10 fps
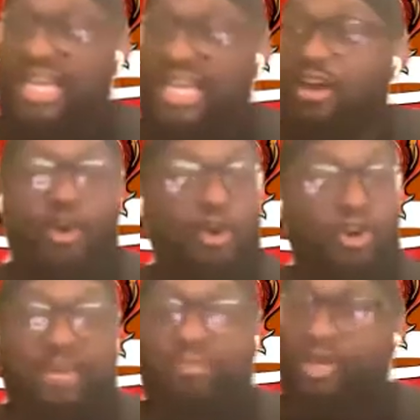they got all
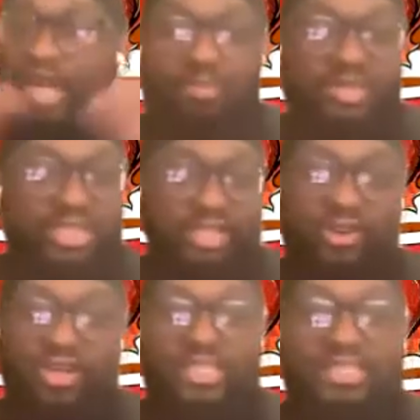they pushed it
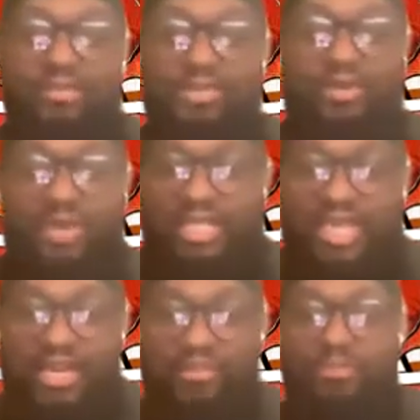all into the middle of the
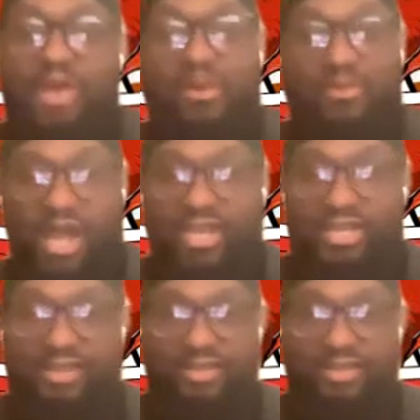table. Matt Ryan.